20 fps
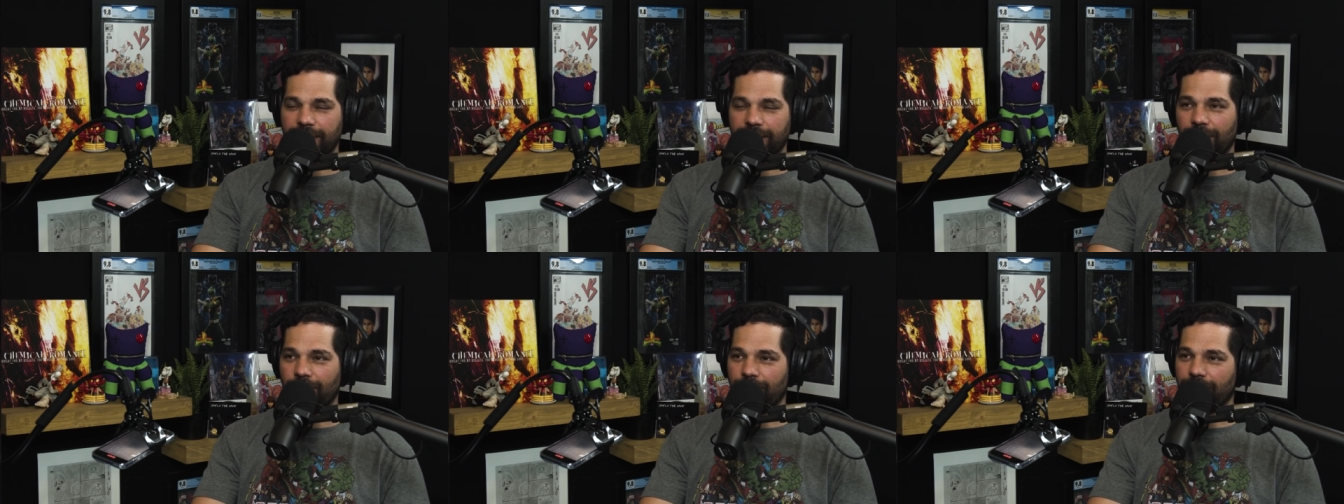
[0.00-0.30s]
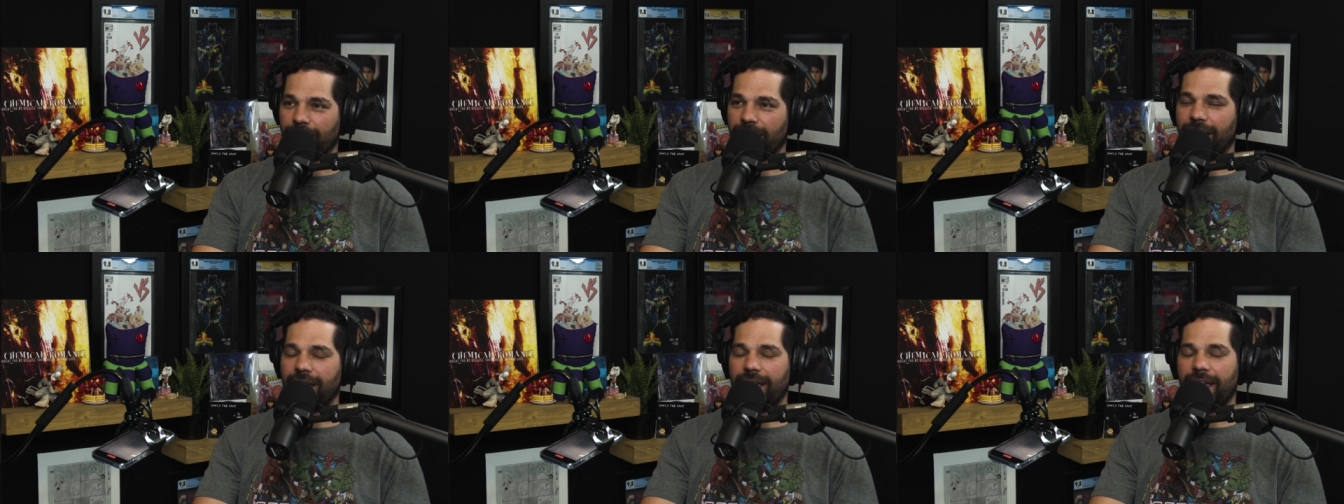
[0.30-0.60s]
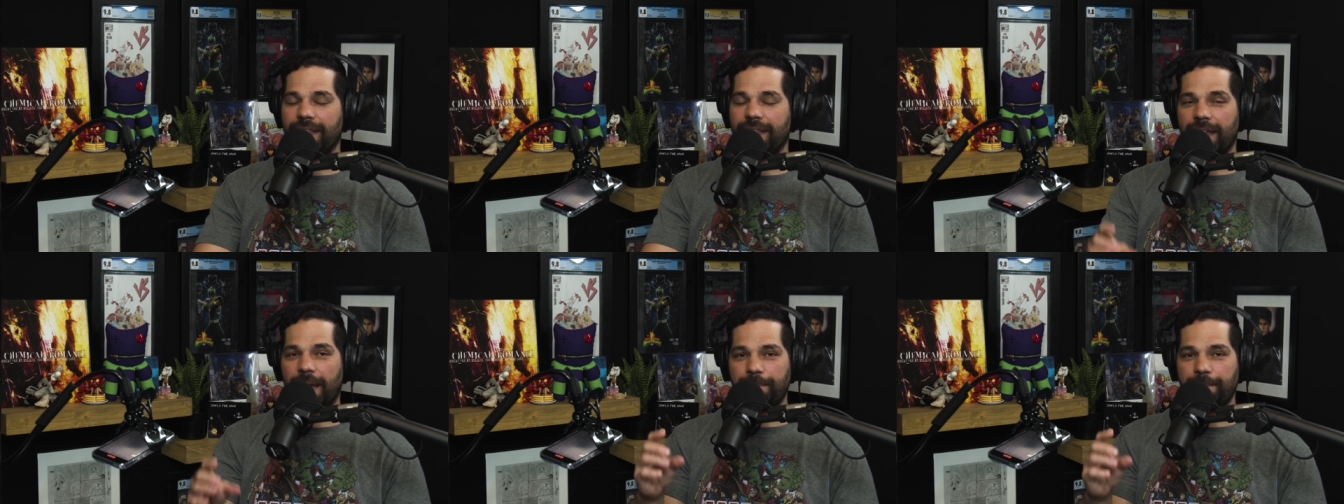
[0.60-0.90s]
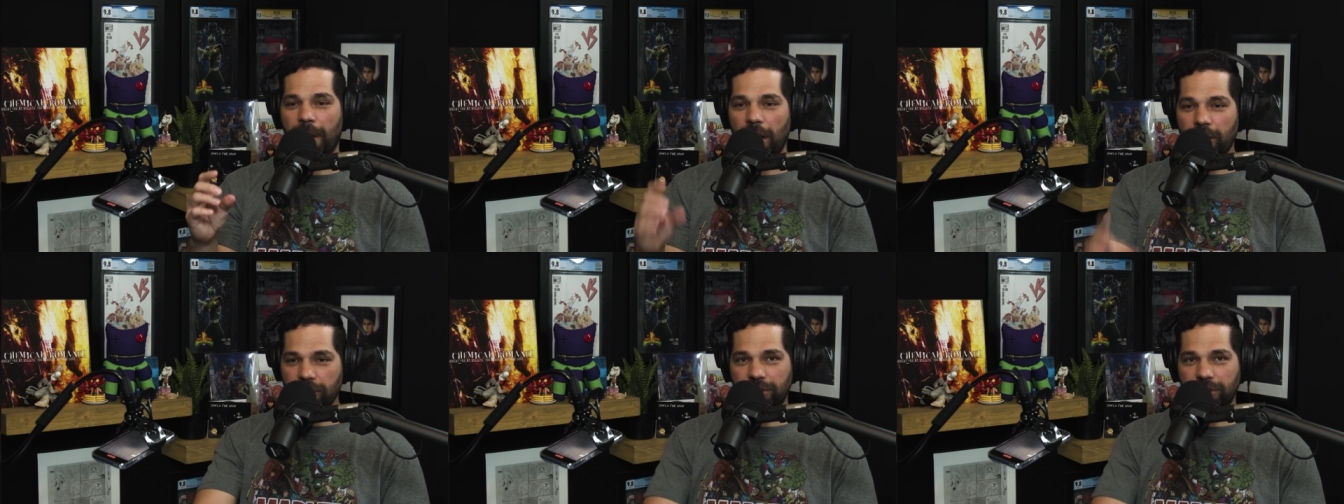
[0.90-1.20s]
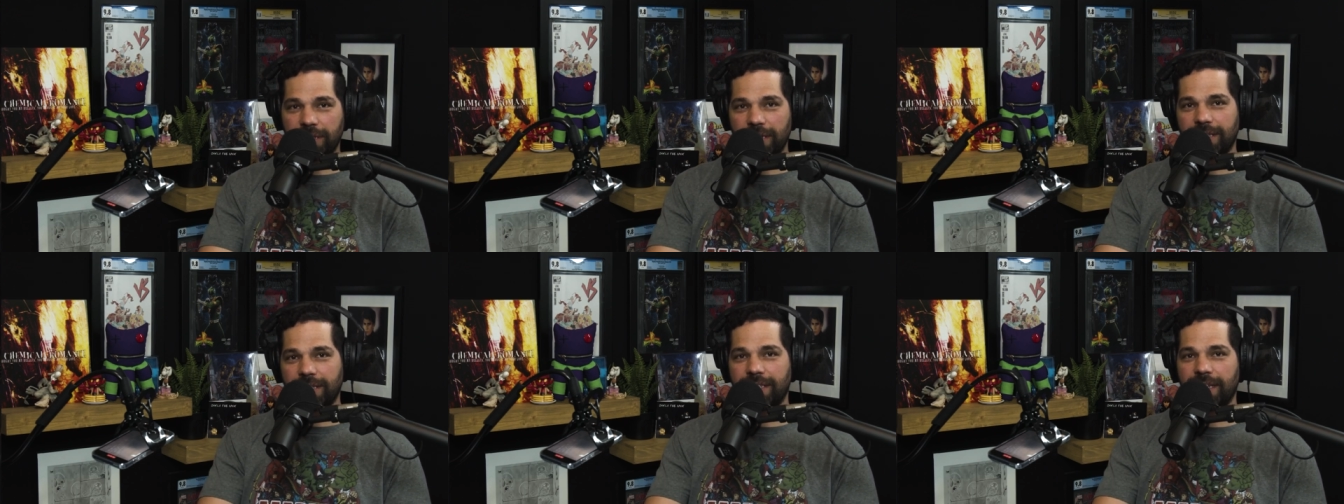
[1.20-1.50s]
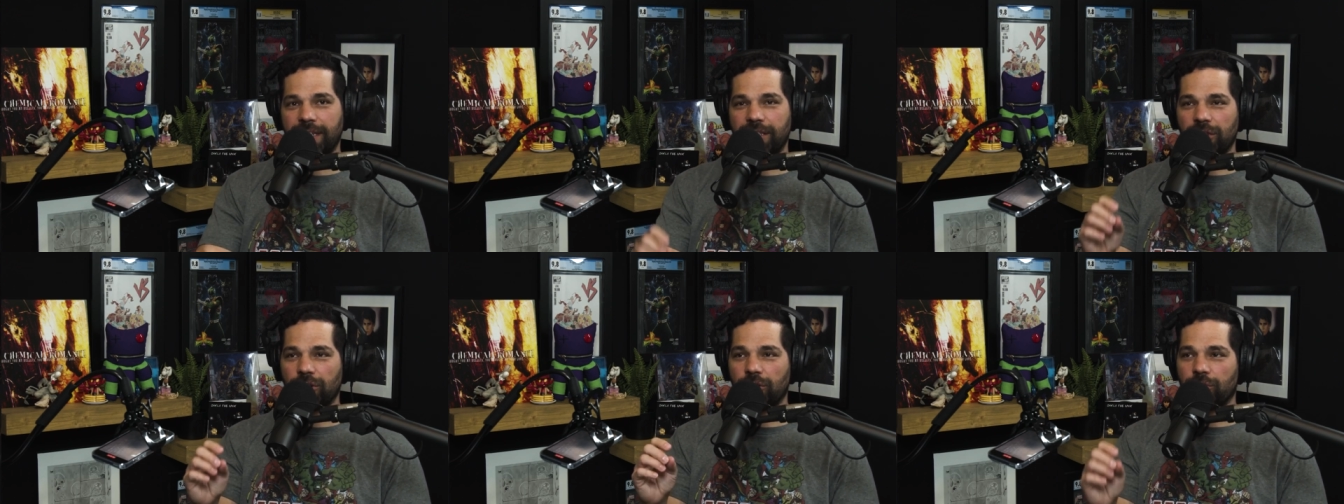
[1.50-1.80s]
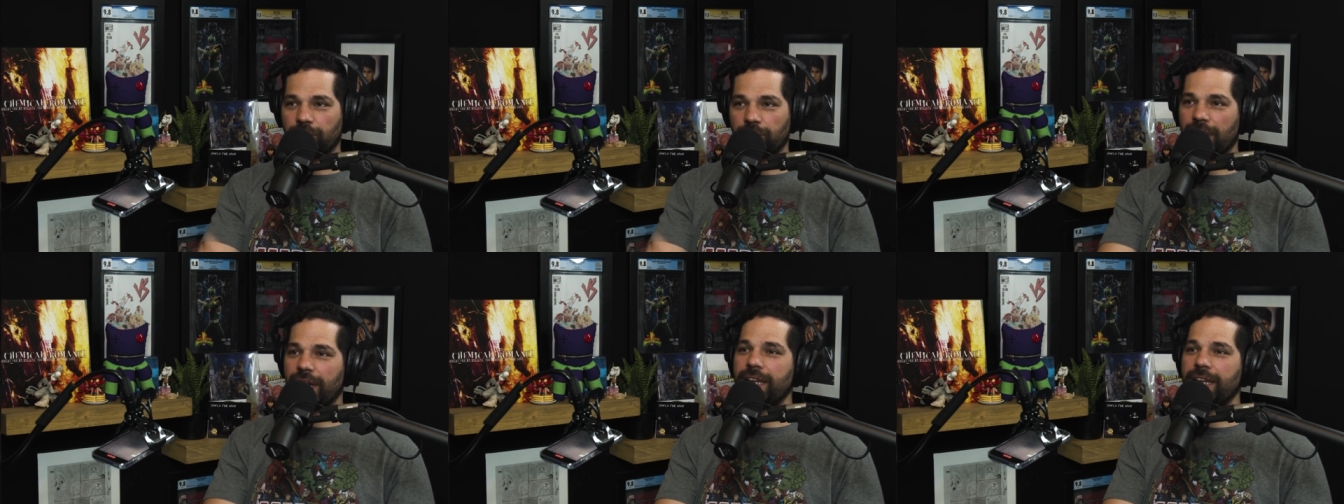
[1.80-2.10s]
Okay, and that post it said the
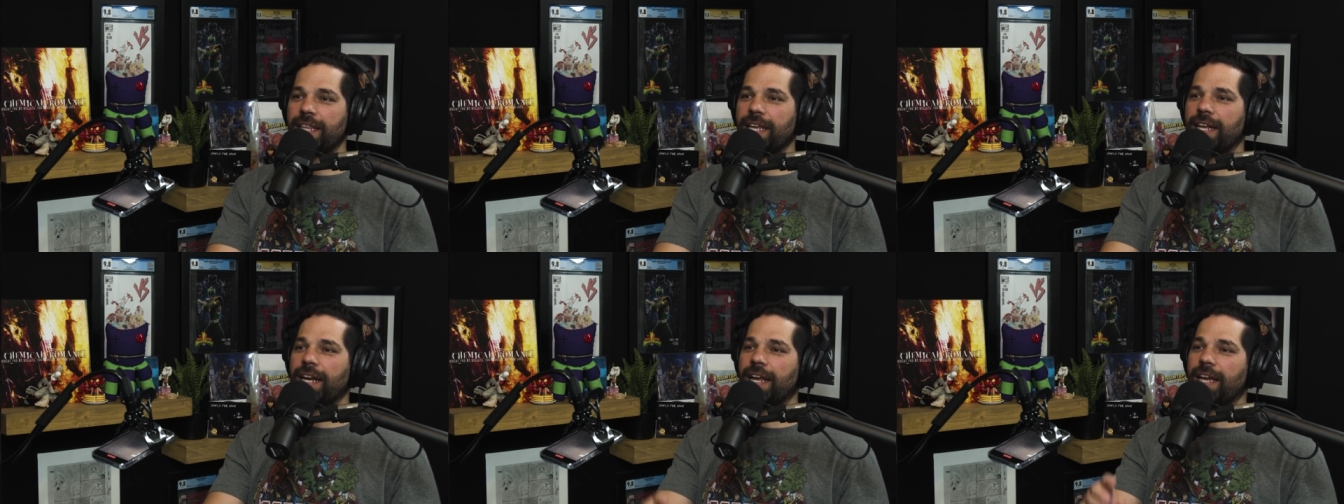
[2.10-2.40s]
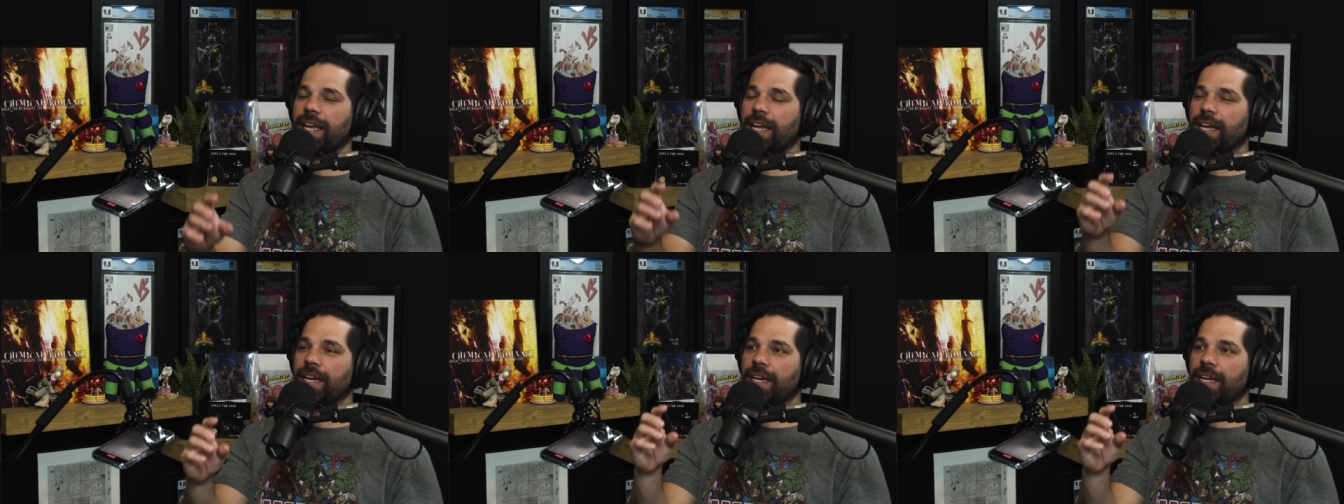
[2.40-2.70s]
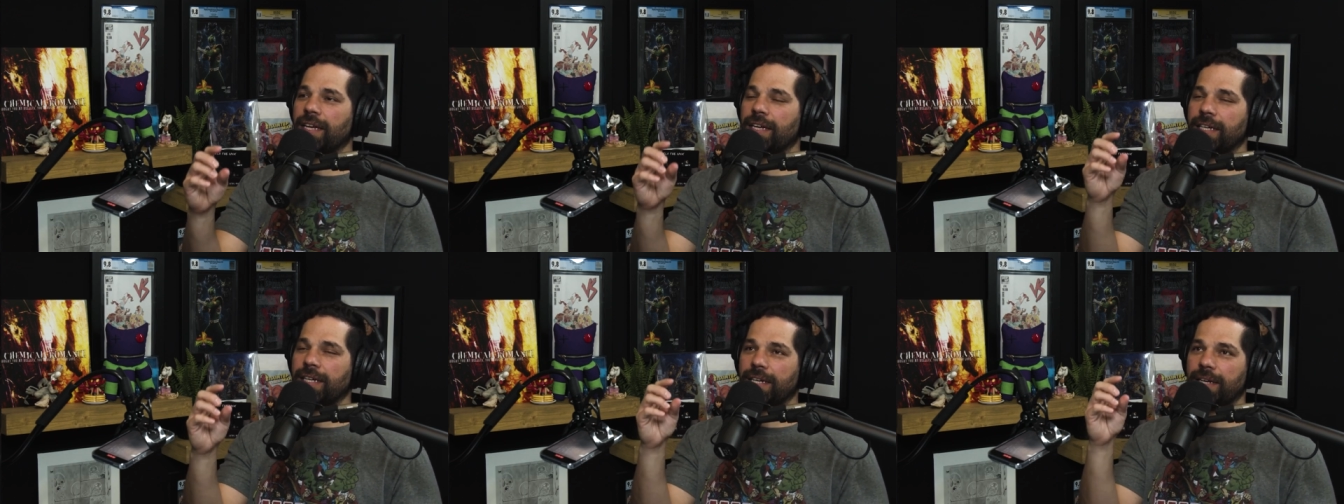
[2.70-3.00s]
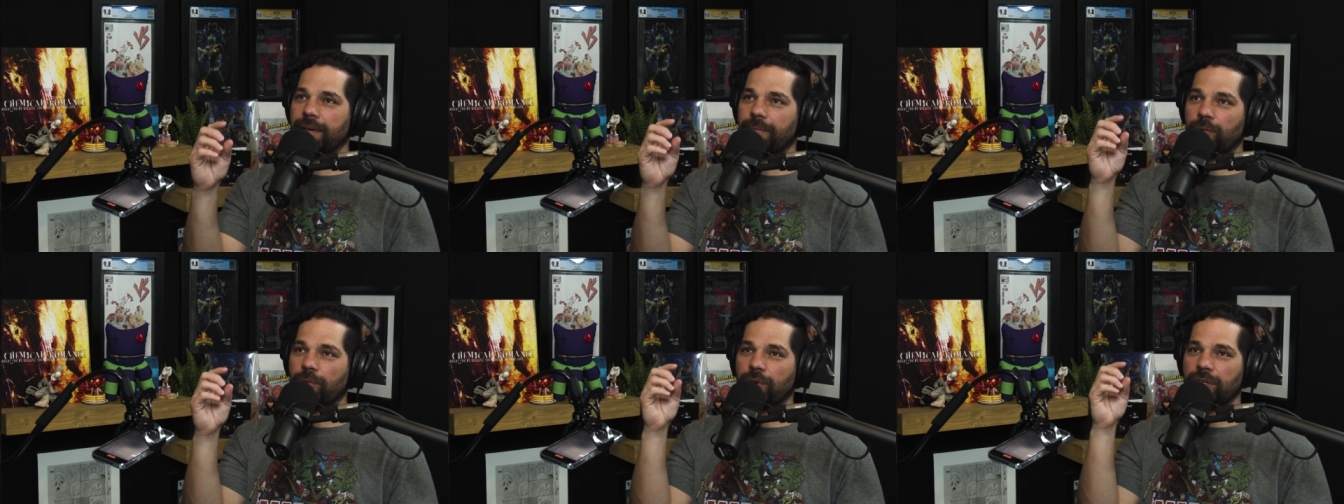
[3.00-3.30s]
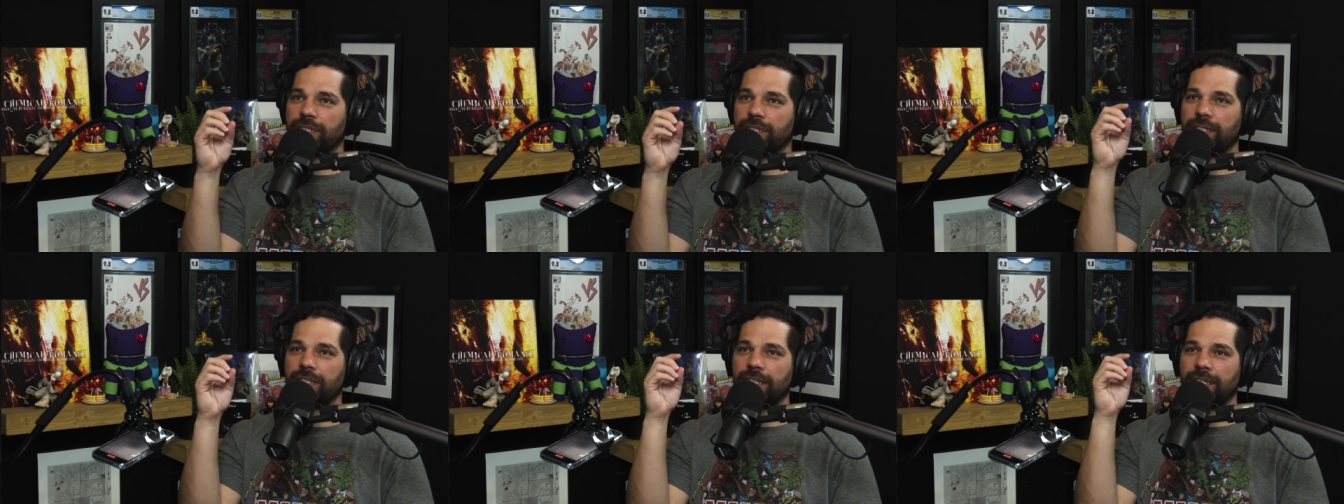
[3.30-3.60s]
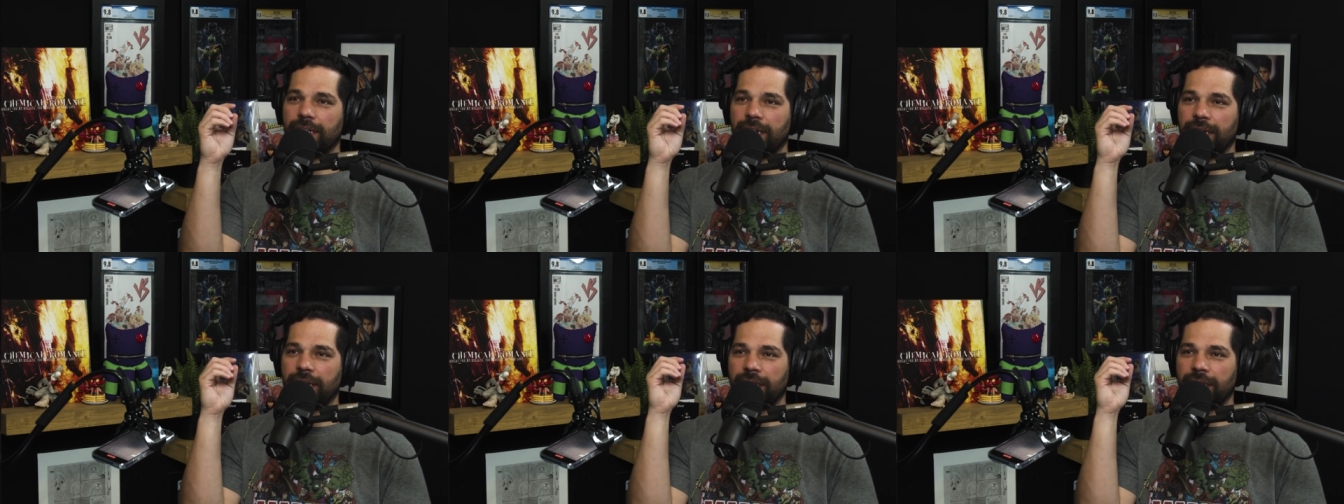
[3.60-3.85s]
grade that I um, was uh,